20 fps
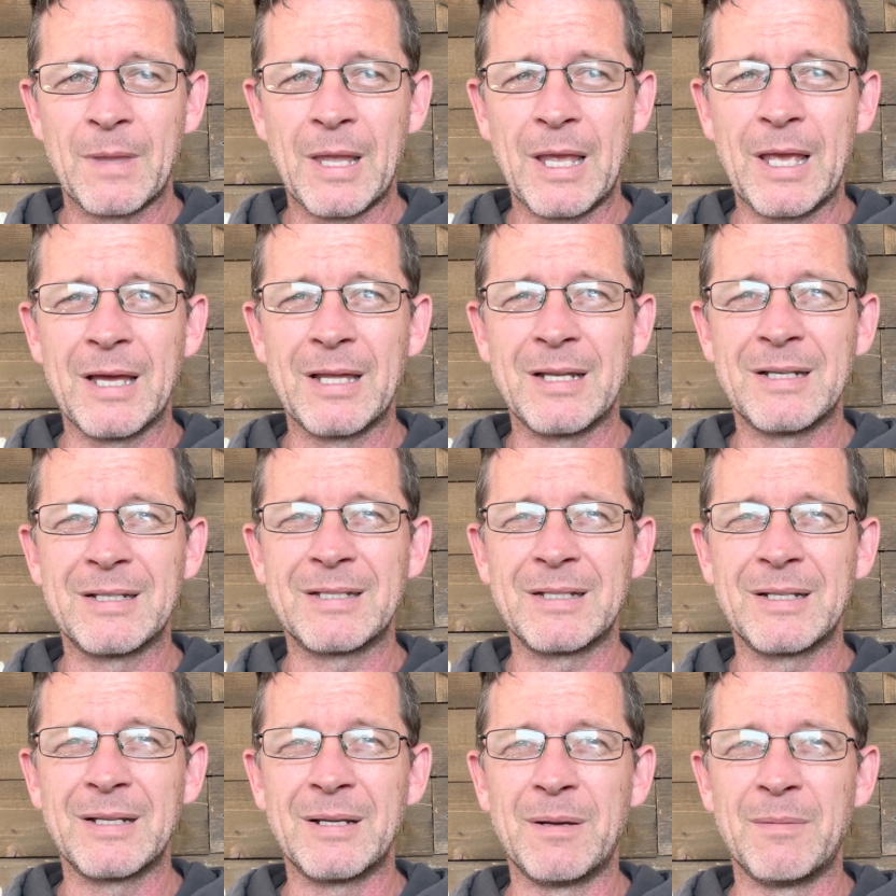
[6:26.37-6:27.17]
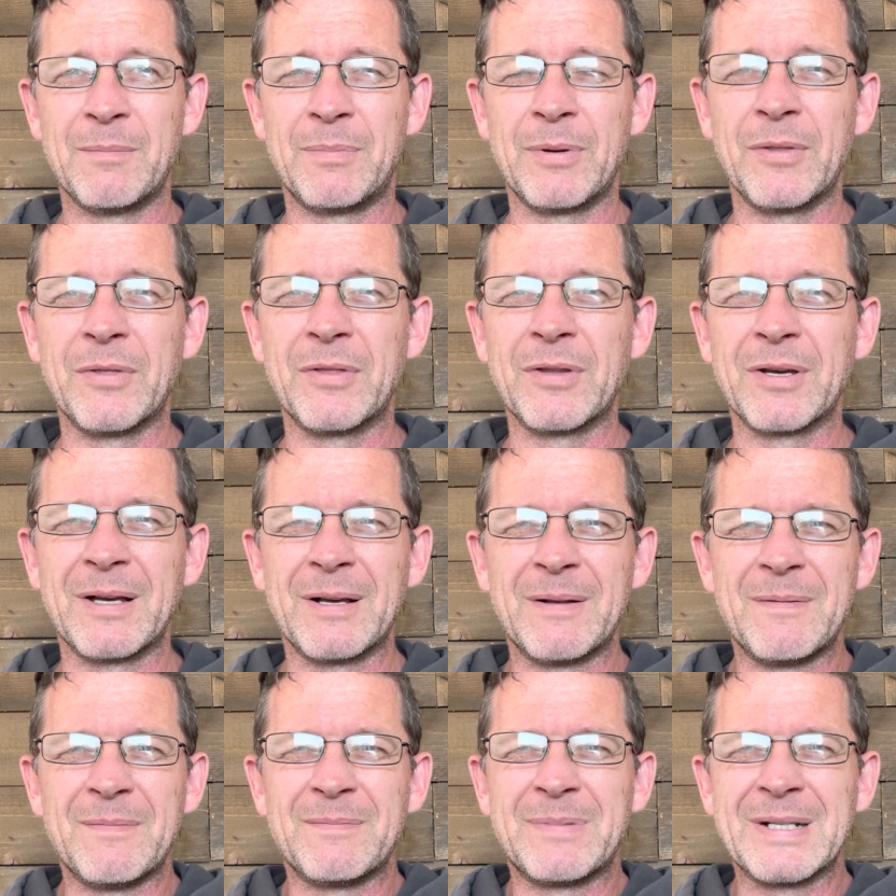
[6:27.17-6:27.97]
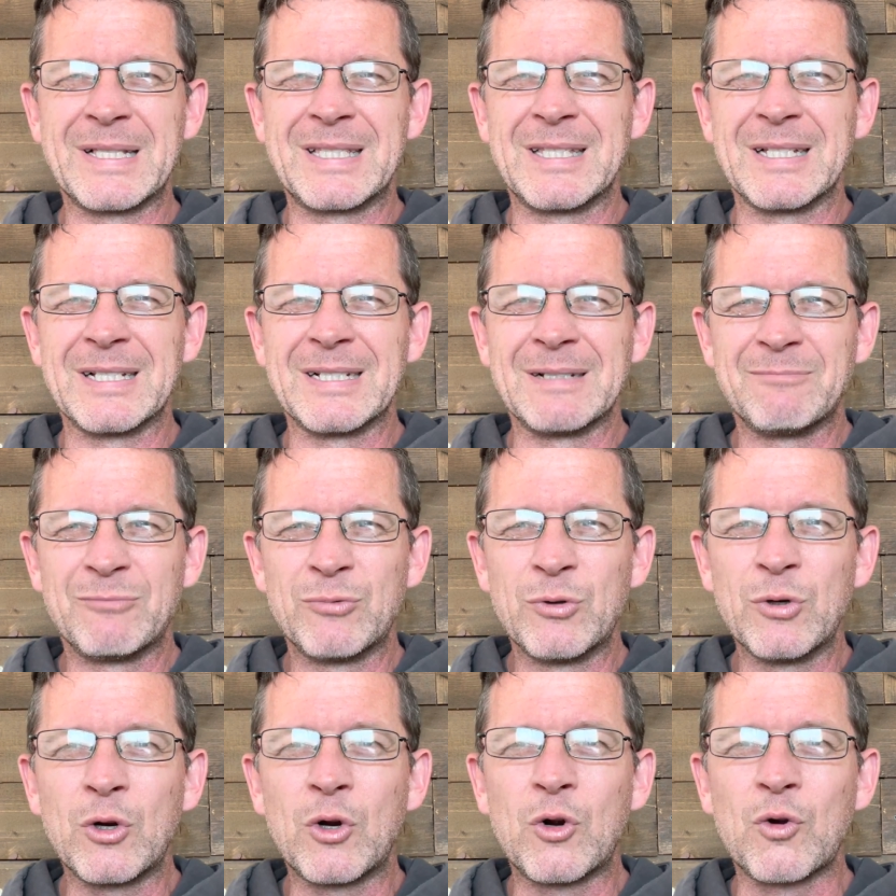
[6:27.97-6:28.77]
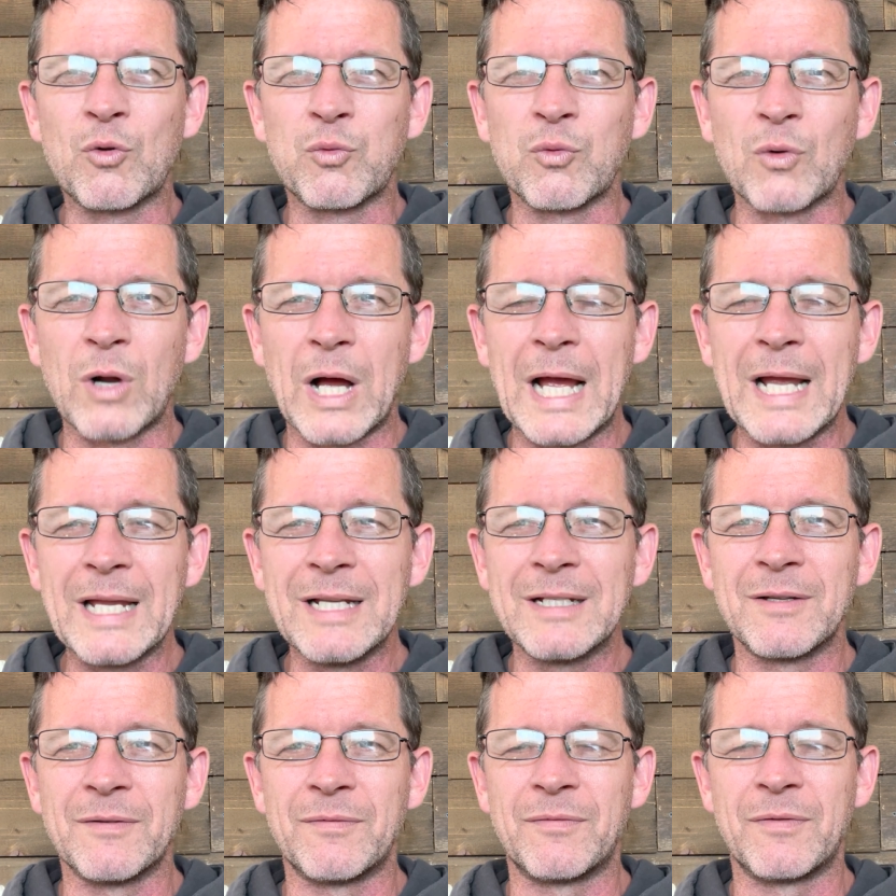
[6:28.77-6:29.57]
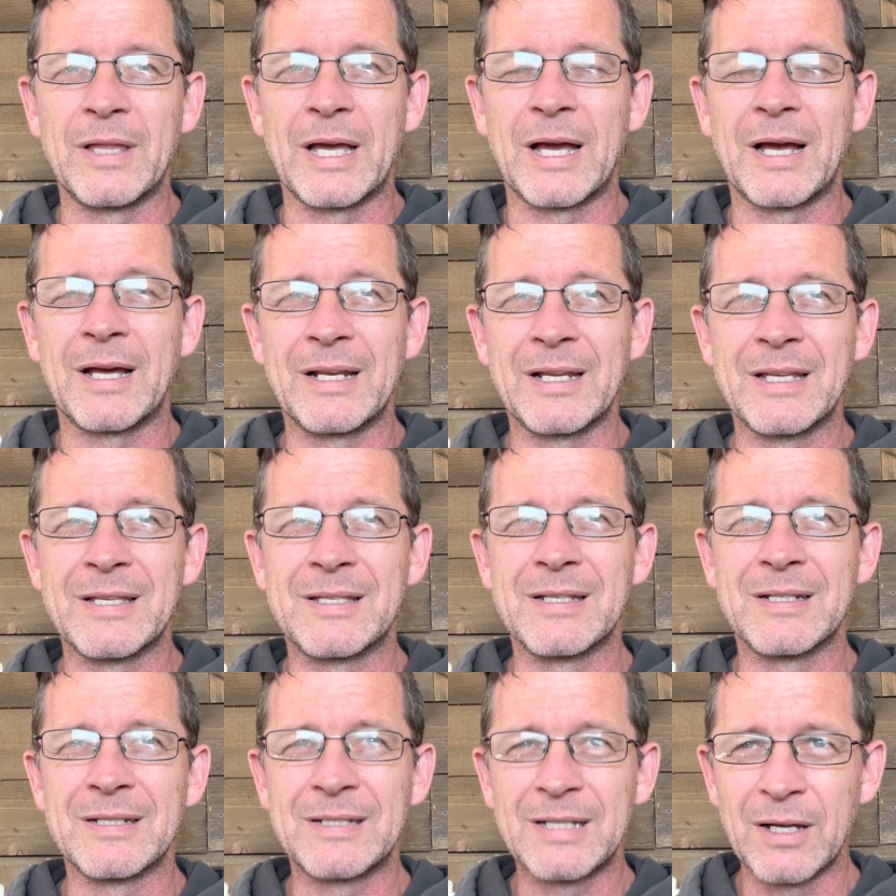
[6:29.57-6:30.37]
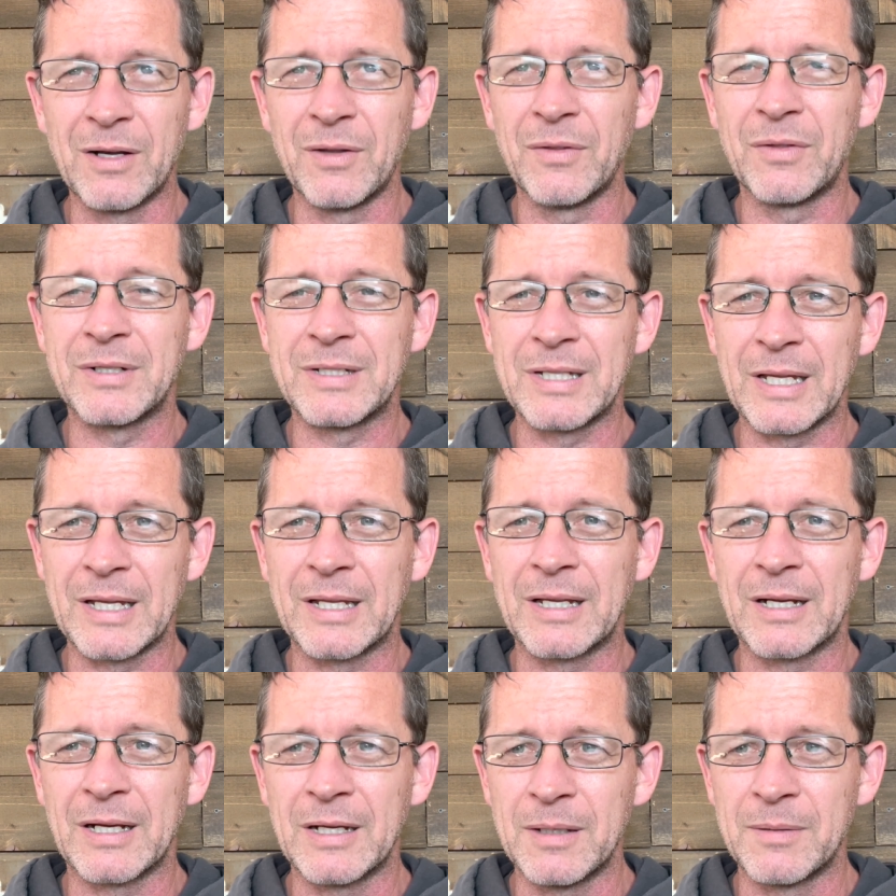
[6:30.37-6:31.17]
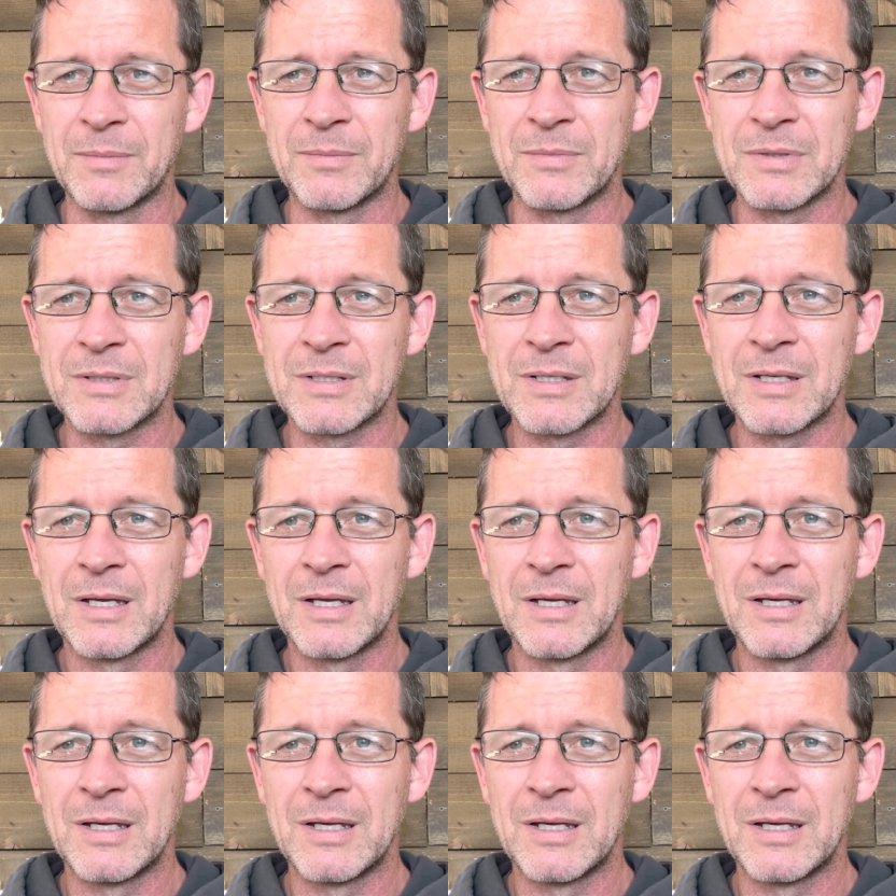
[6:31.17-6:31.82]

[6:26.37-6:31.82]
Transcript: But the real grind of that is until the day comes,